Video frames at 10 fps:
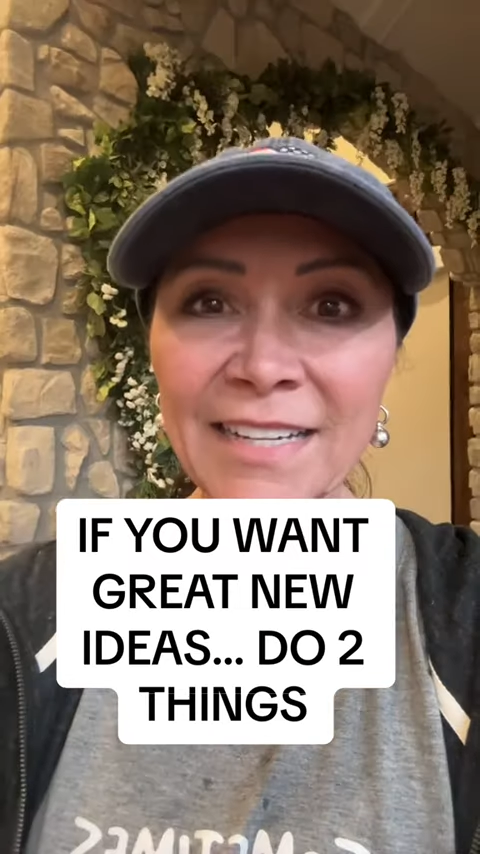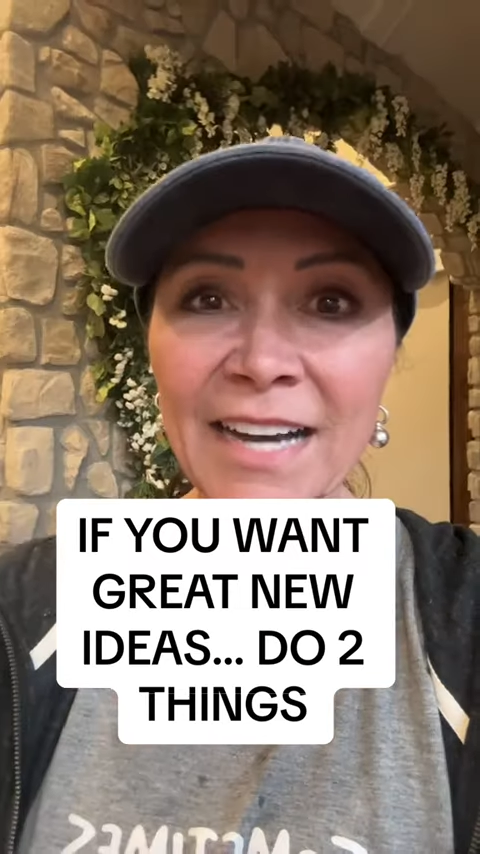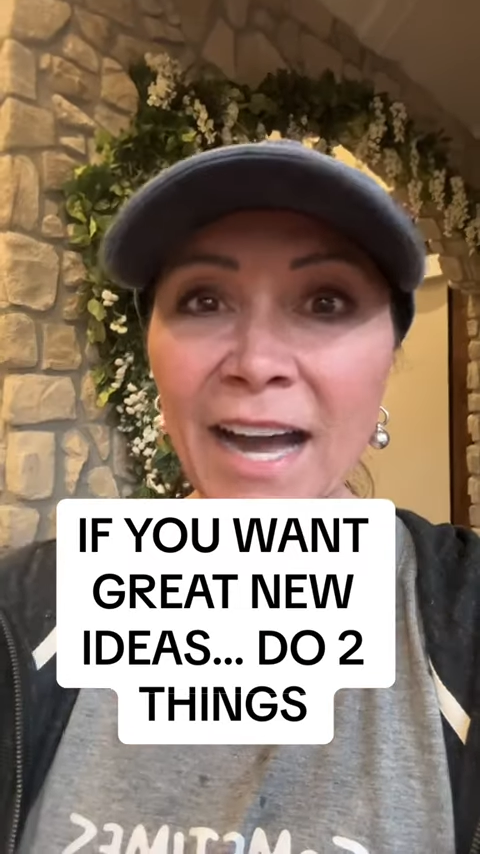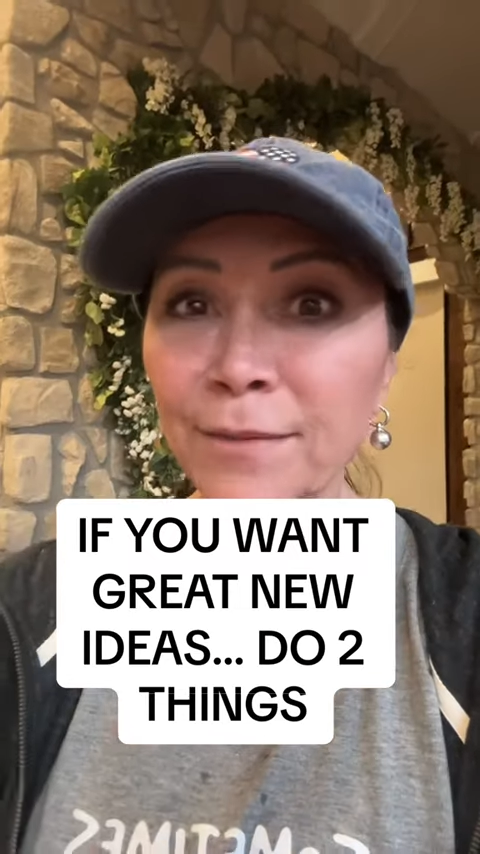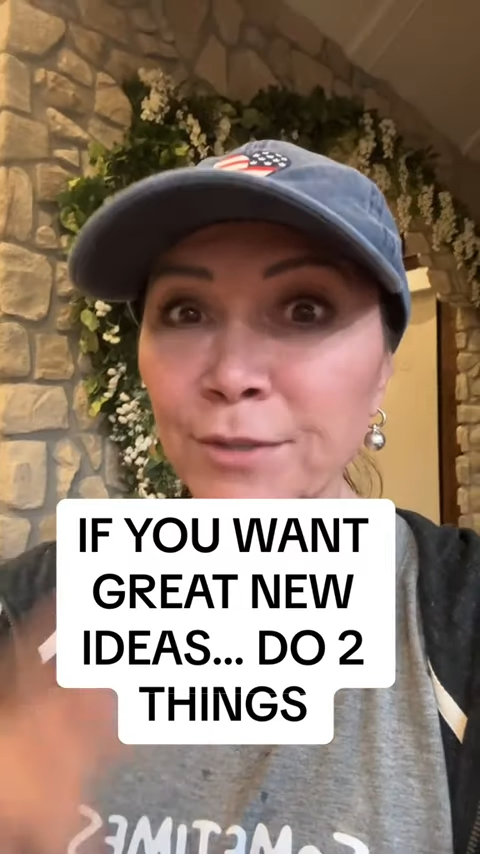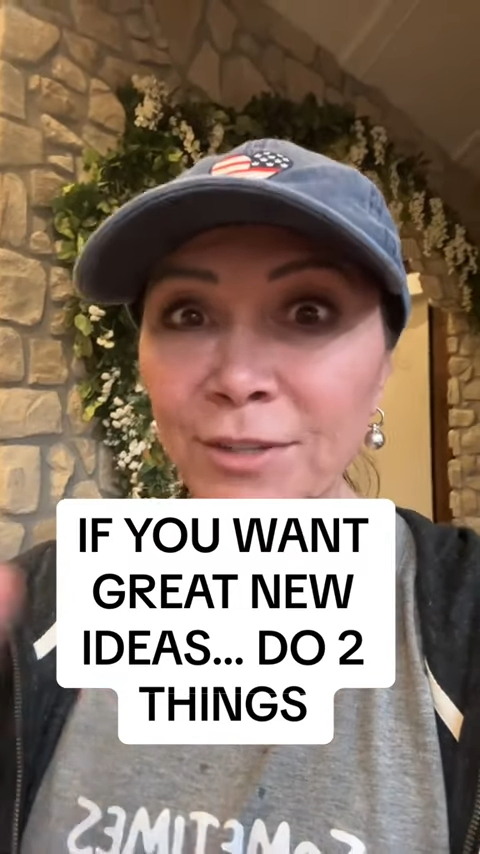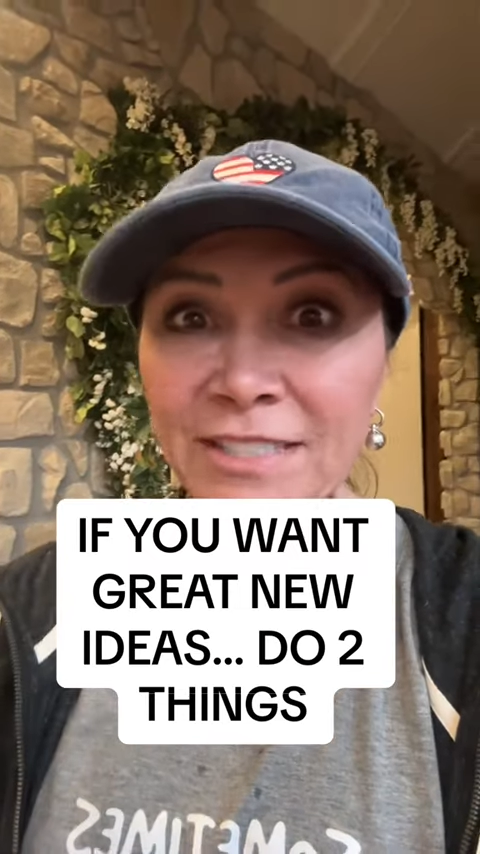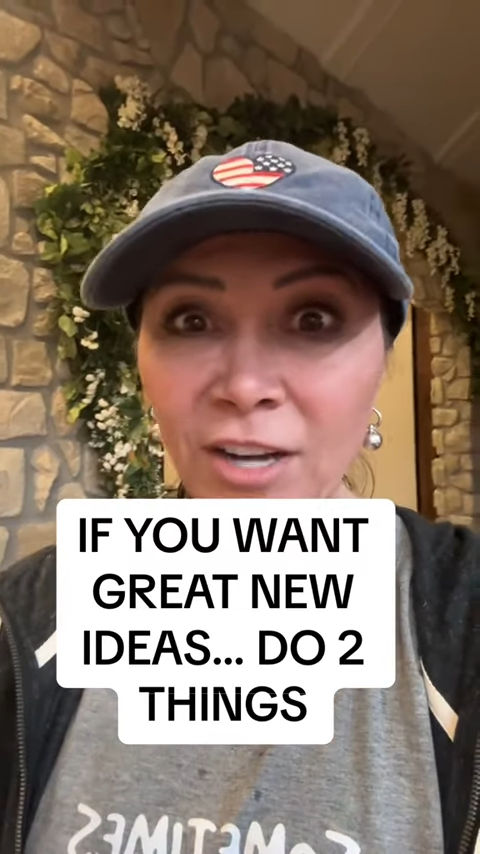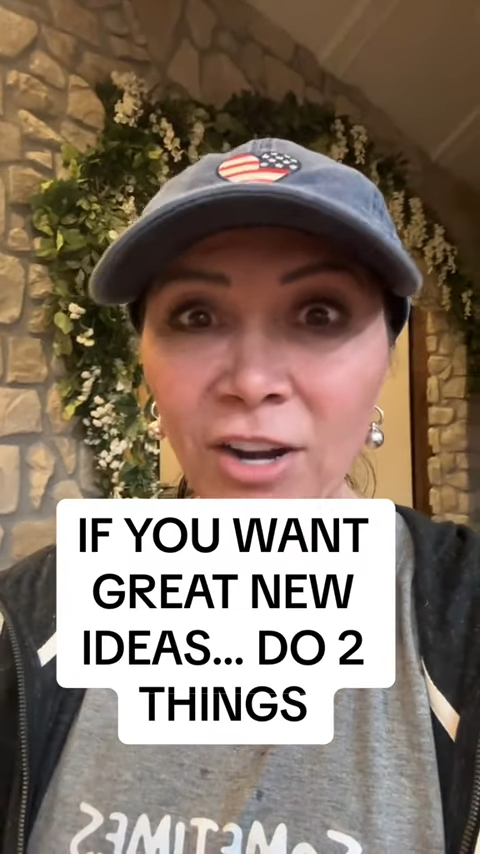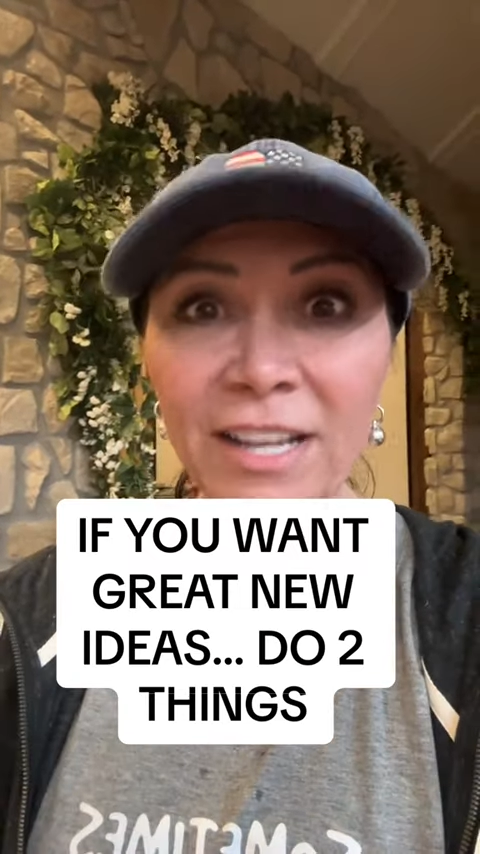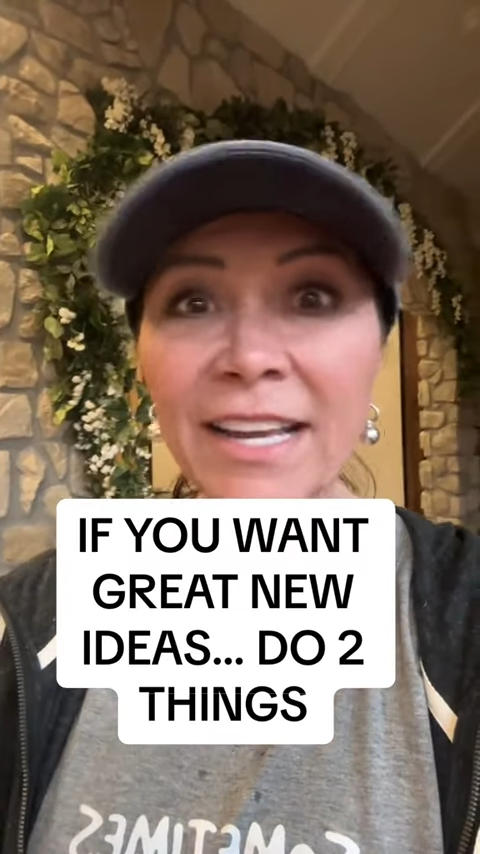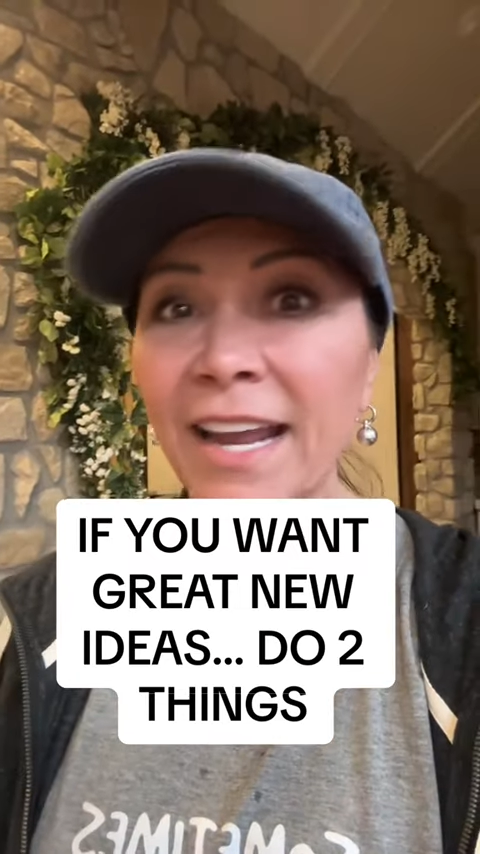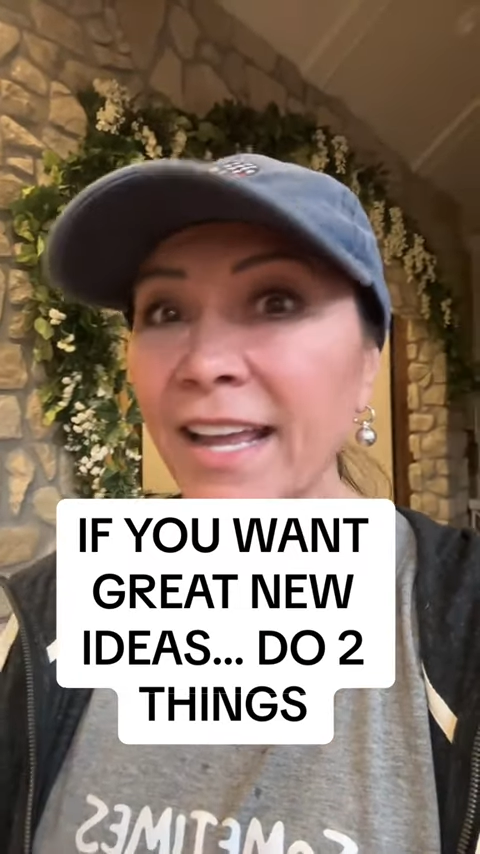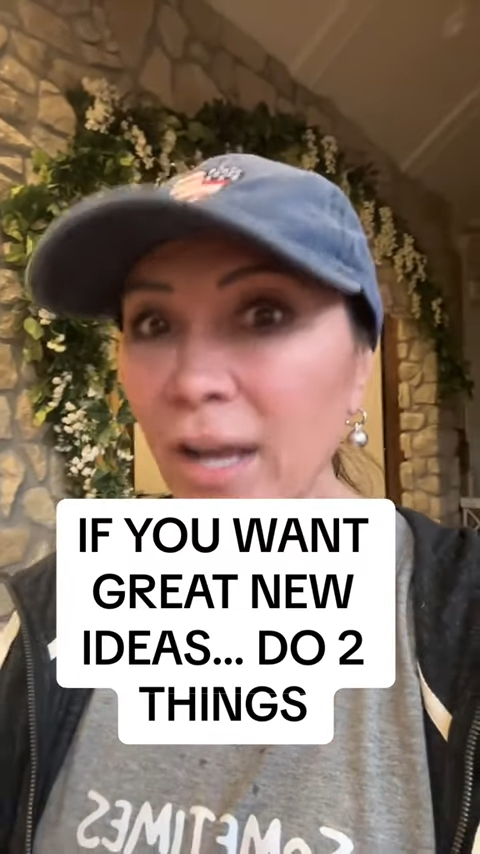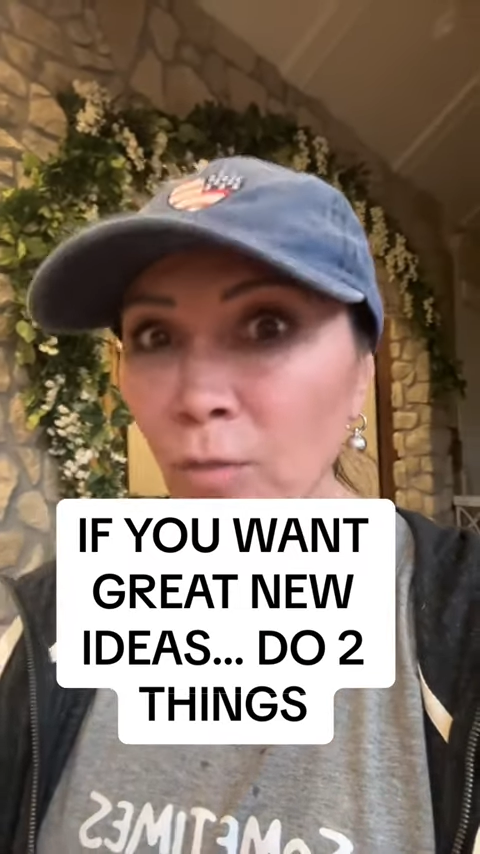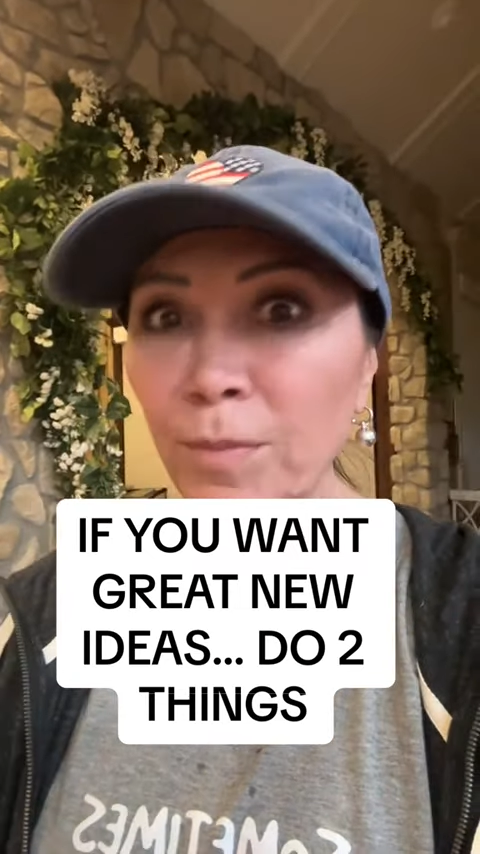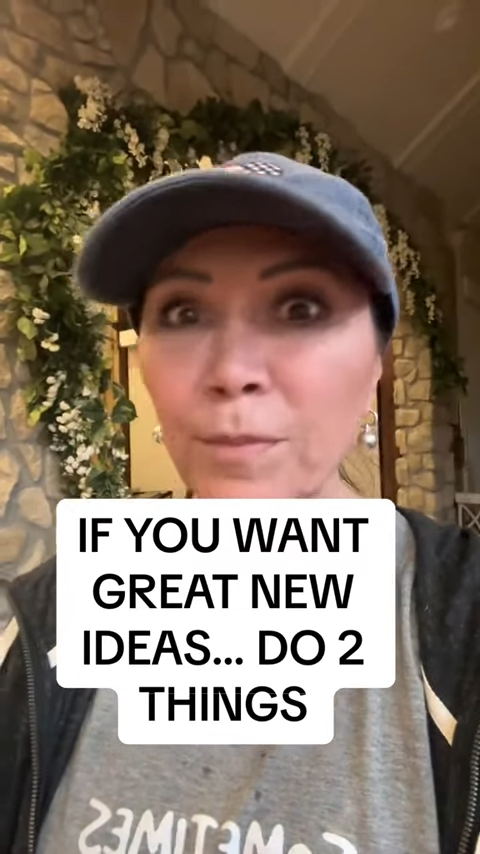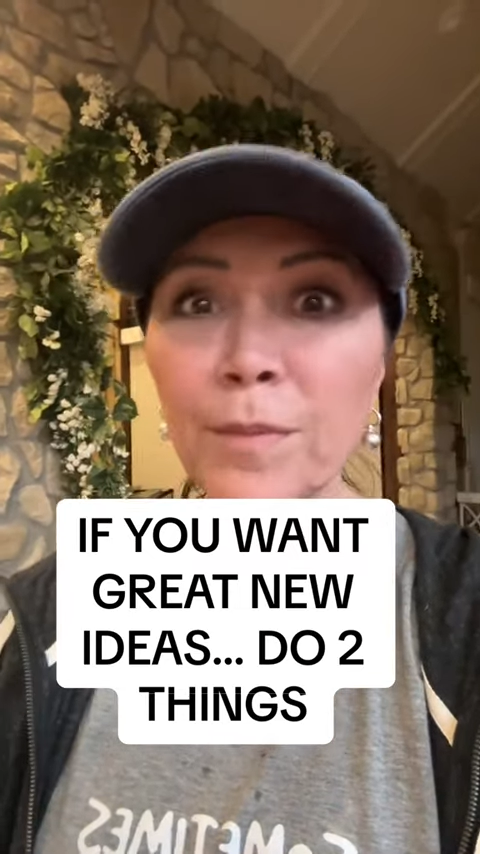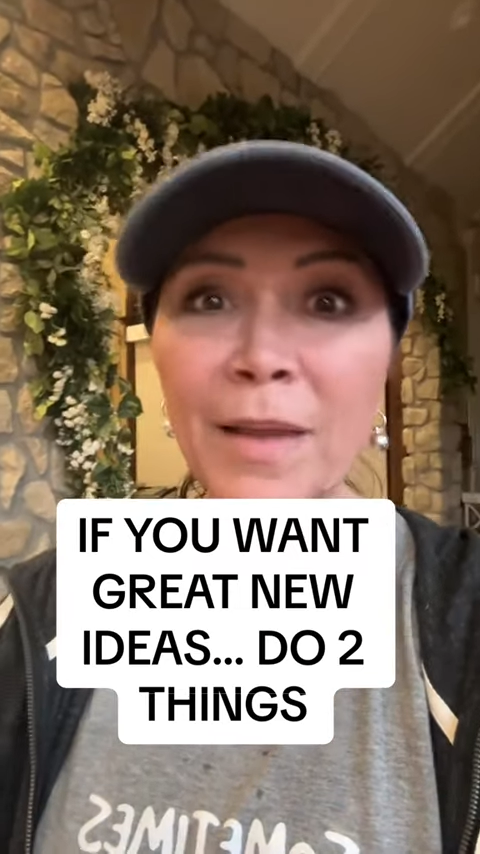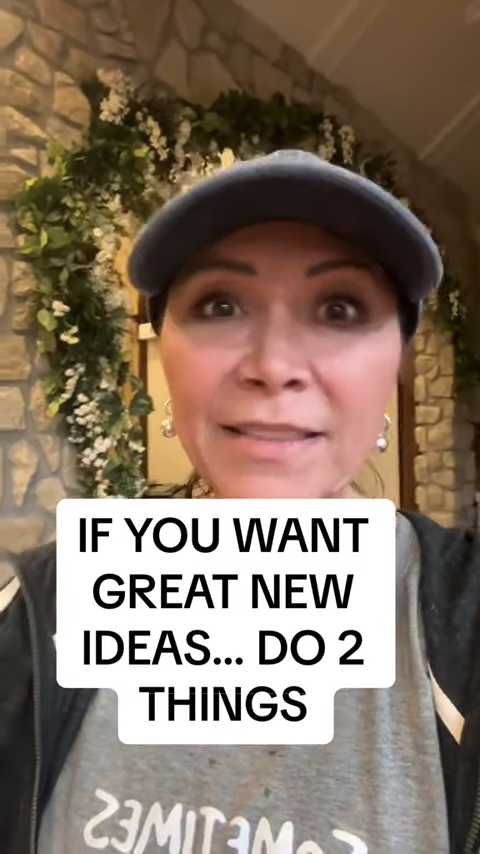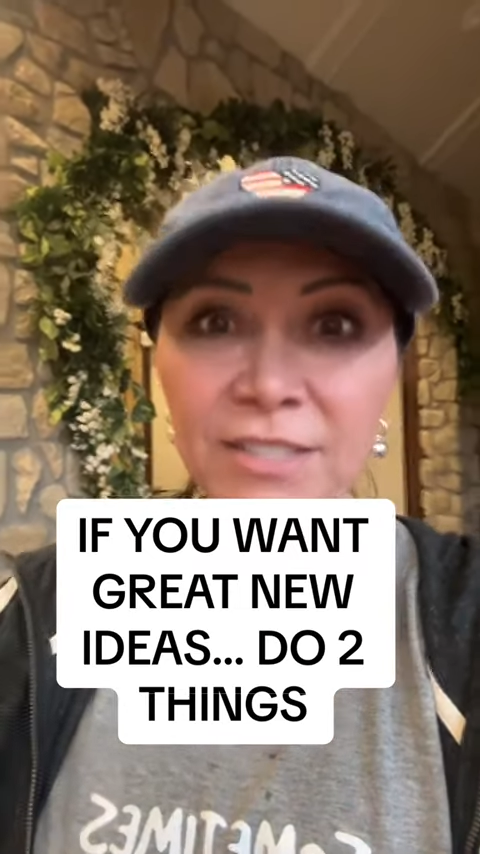I'm Teresa Harding, and I help people make the